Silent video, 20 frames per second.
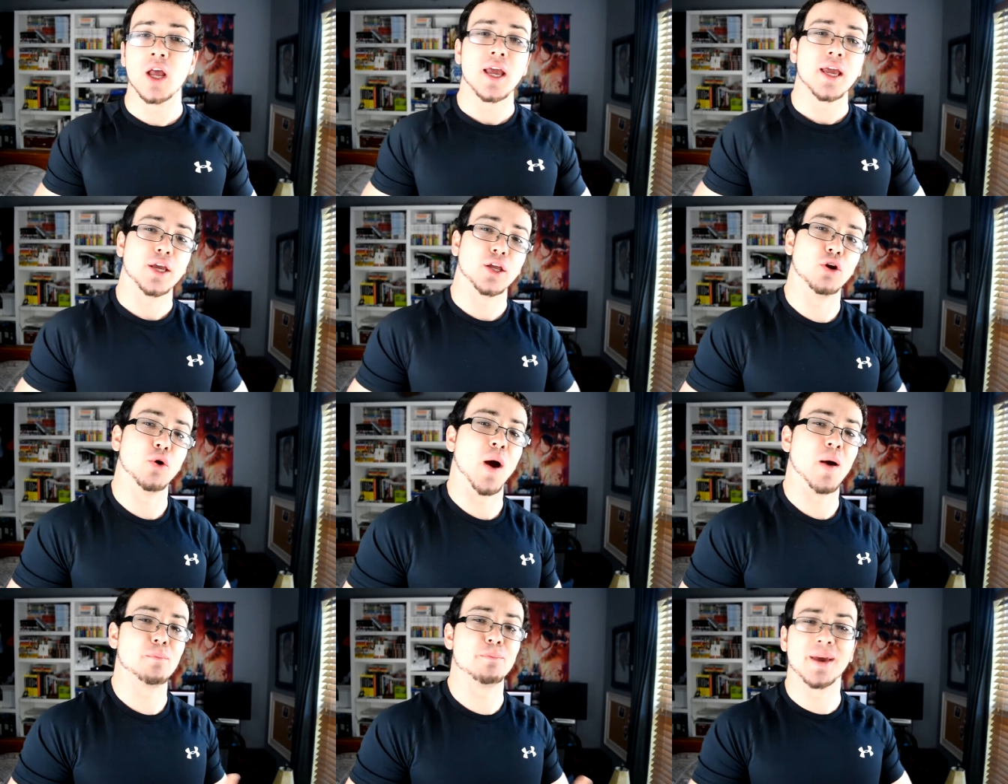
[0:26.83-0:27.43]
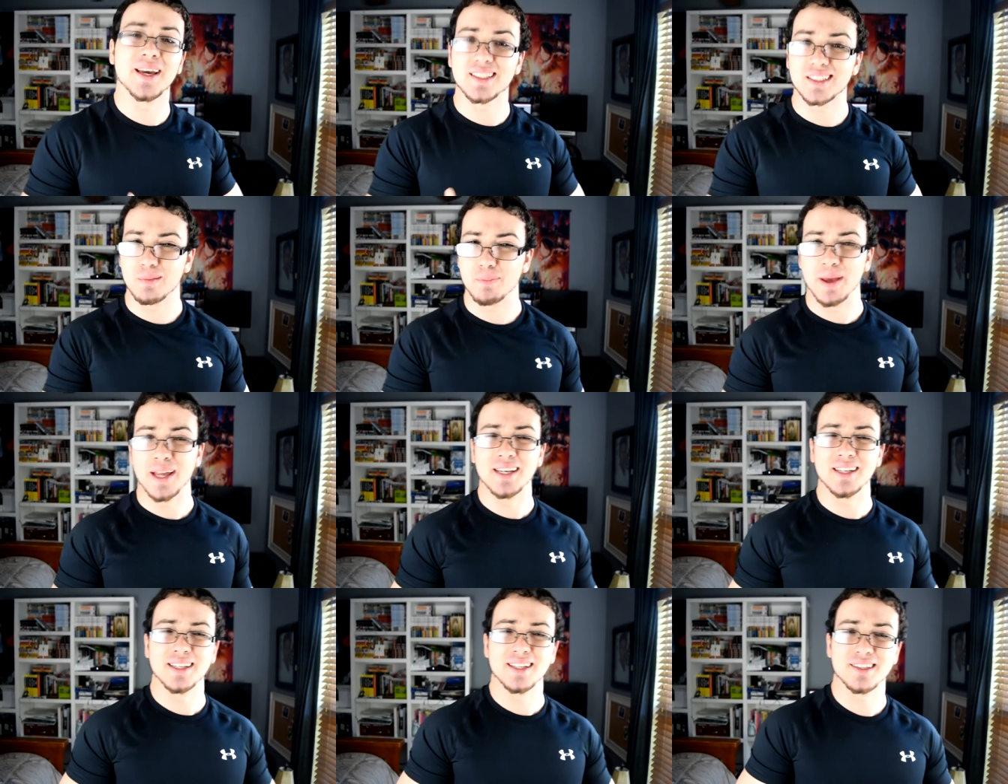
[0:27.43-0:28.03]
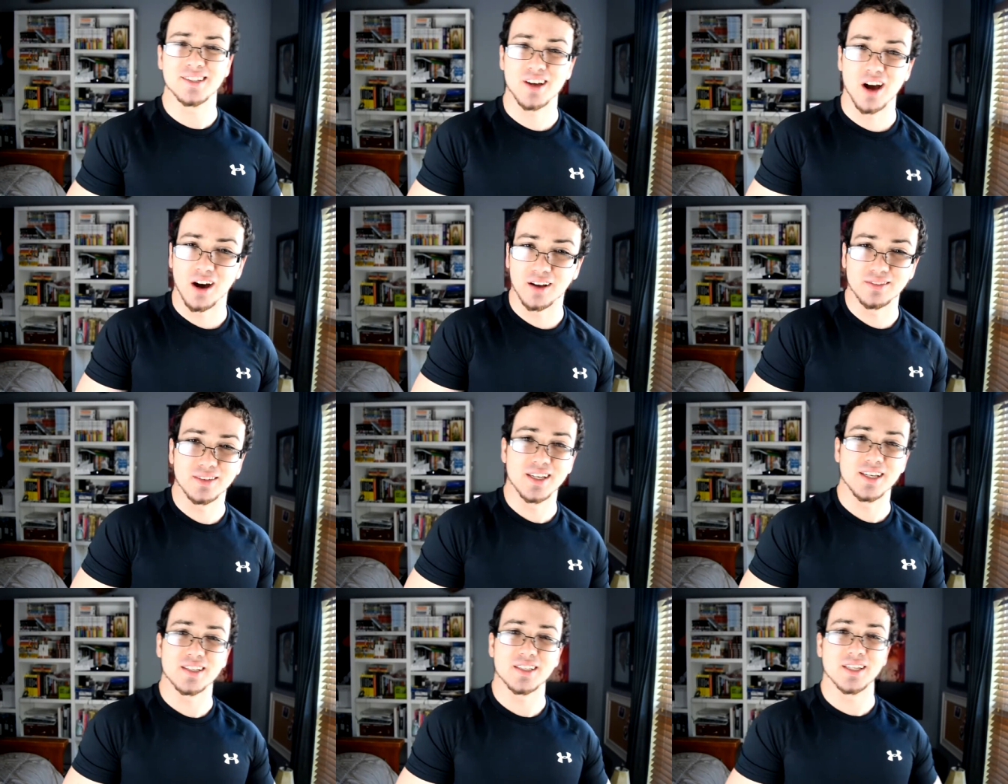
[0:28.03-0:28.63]
you know, have mixed opinions on
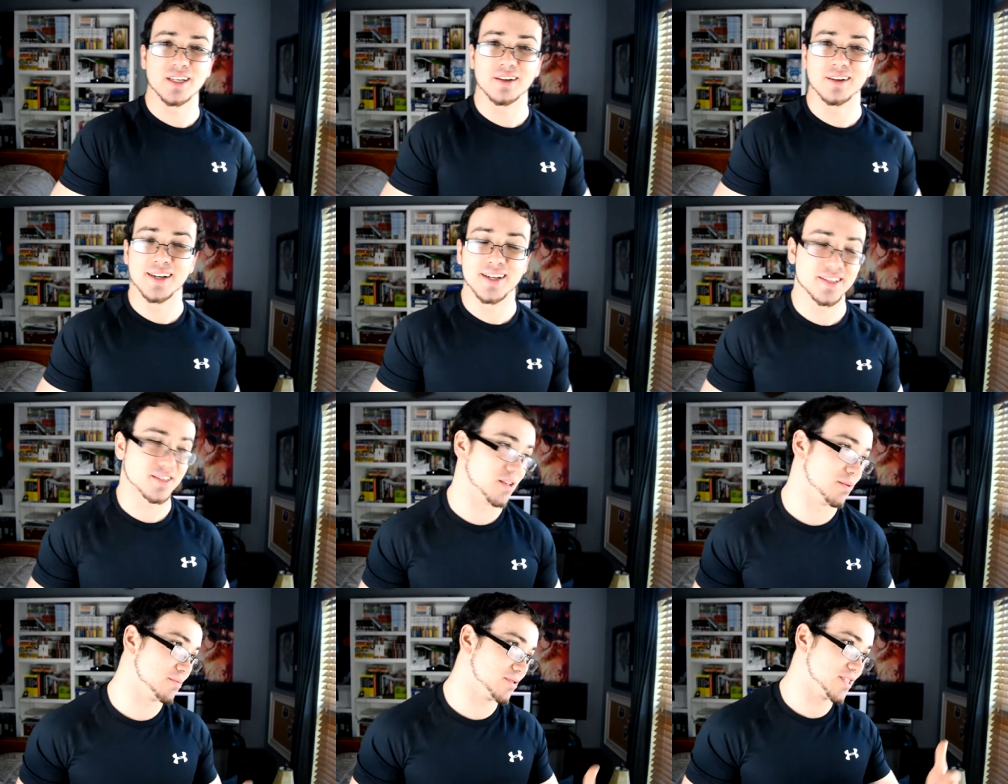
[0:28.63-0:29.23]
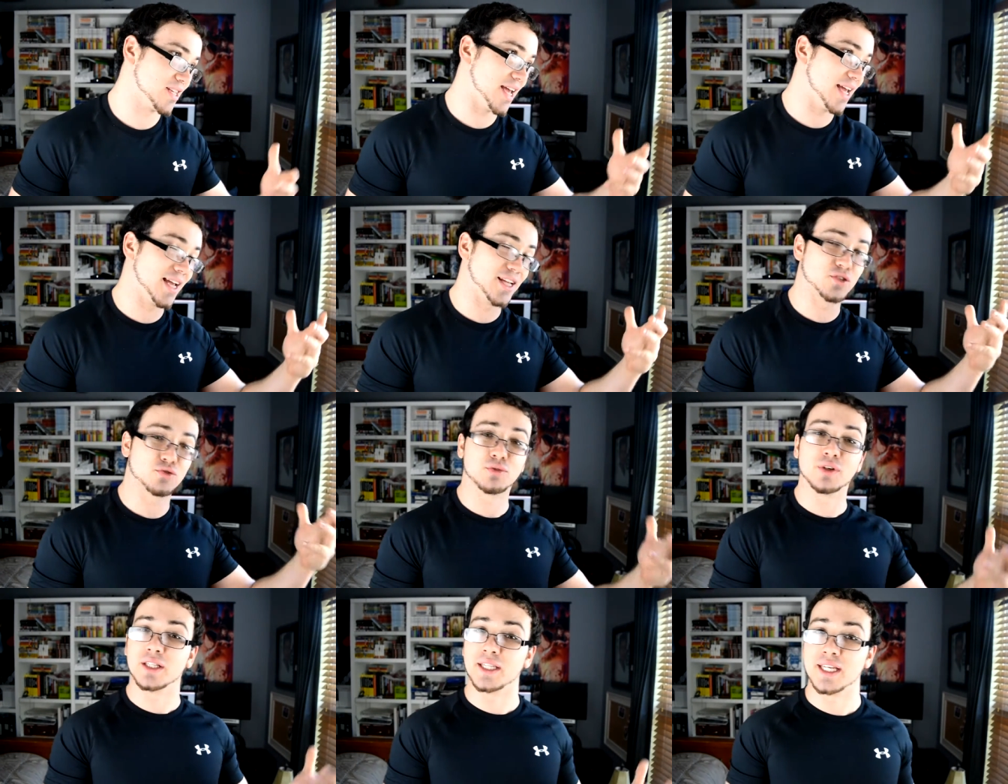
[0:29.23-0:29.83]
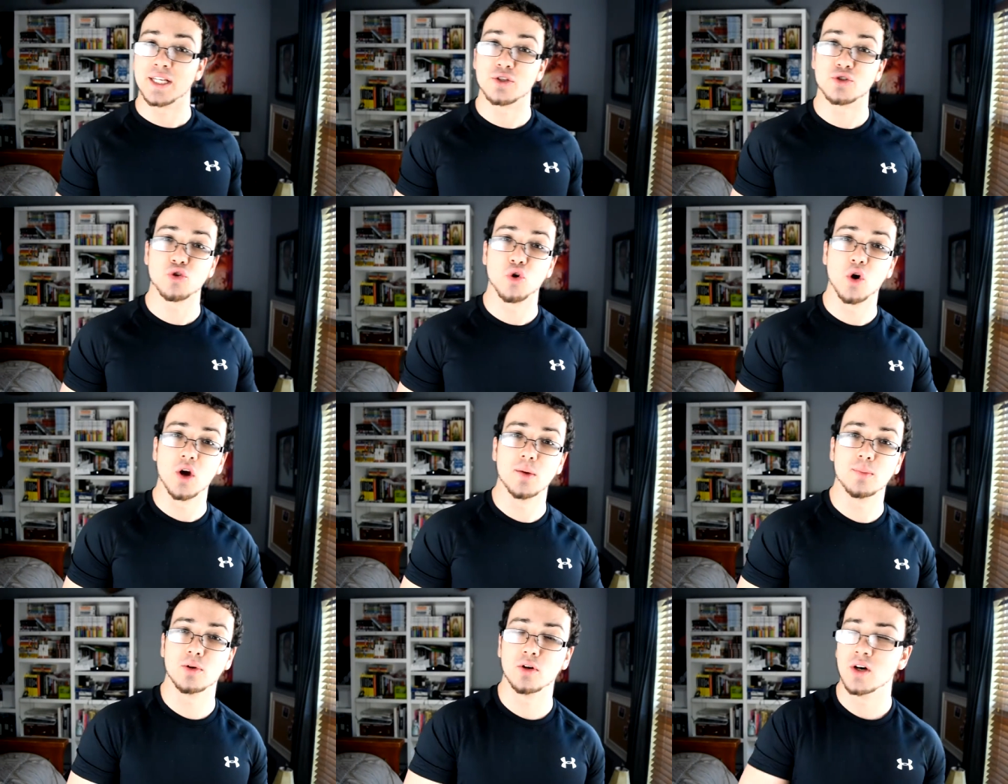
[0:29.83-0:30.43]
this series. Some say it's really
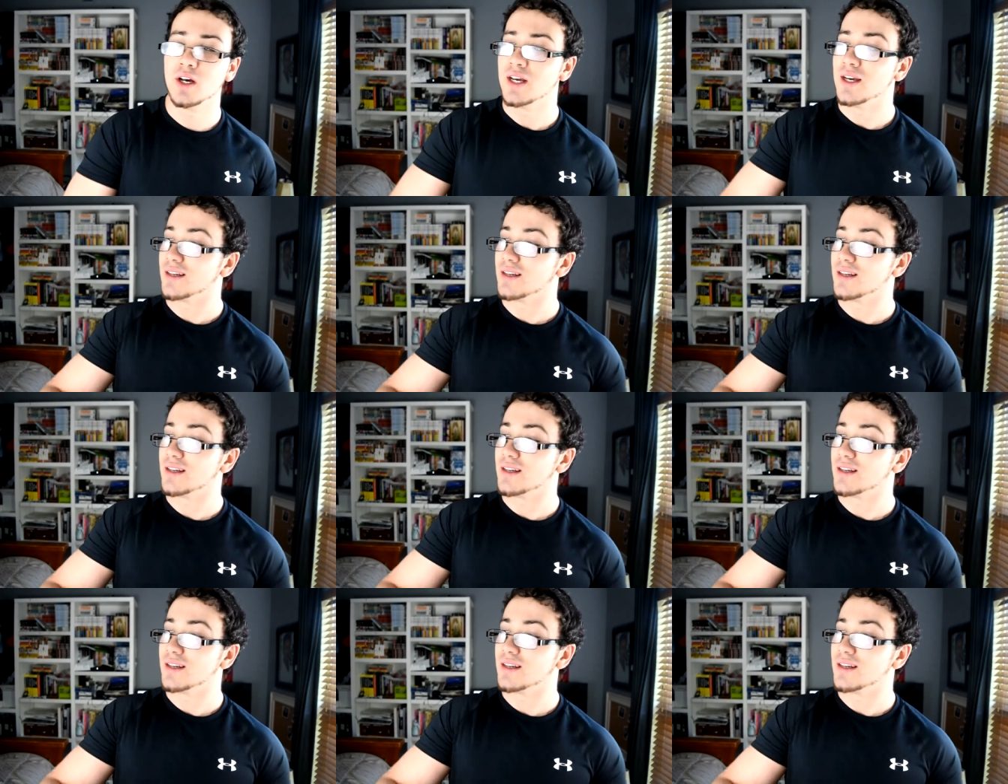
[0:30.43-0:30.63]
enjoyable.